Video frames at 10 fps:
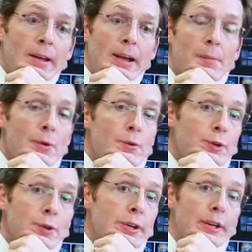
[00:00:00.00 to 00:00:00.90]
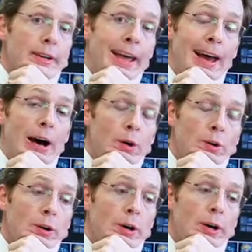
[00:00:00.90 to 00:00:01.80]
A helmet won't do any good
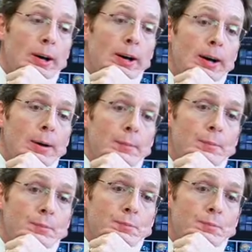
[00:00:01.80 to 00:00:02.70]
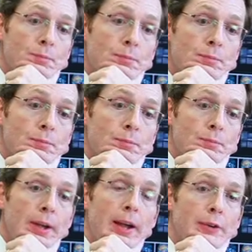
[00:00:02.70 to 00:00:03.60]
now. Um,
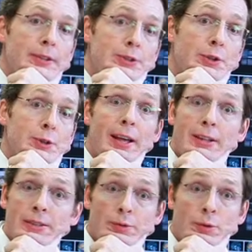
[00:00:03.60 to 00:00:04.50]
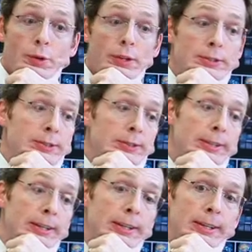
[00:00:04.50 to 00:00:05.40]
every surgery has several risks.
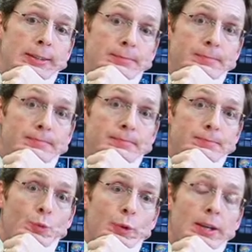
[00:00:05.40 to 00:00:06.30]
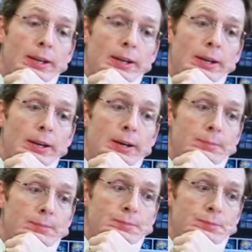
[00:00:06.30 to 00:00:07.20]
Um, we can,
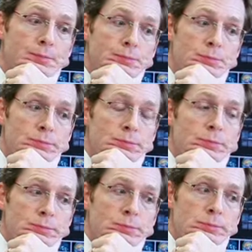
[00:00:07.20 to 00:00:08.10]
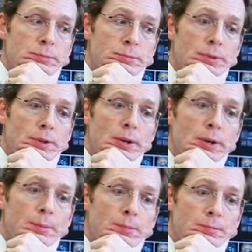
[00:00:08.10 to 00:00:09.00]
um,
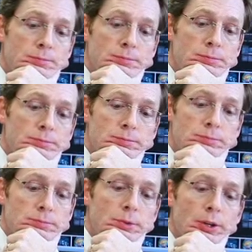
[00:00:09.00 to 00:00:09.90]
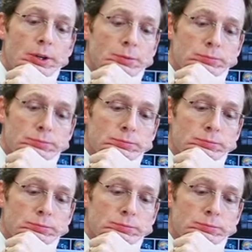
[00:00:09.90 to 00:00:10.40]
um, you know,